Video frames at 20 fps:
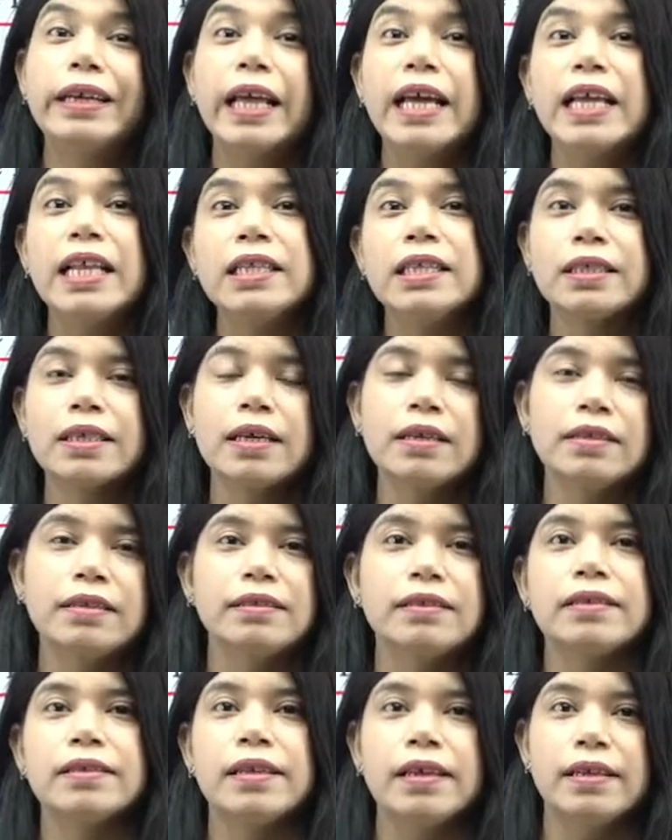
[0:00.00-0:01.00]
tense
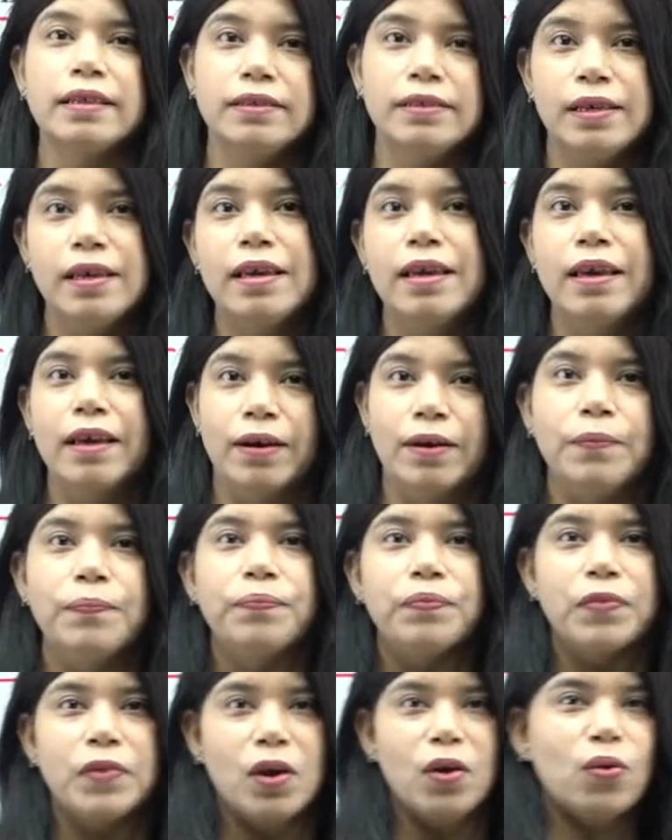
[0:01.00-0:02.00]
consistency here.
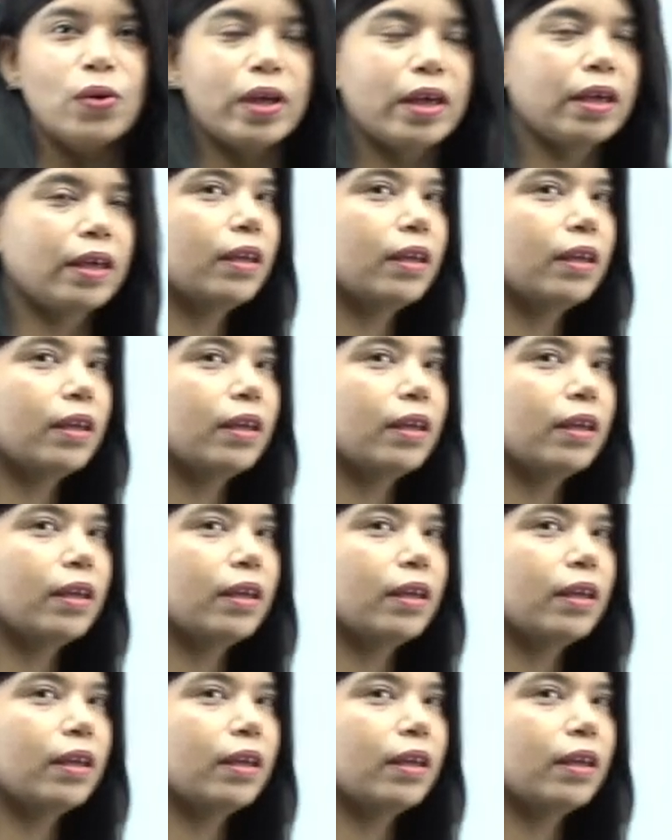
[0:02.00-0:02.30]
Okay.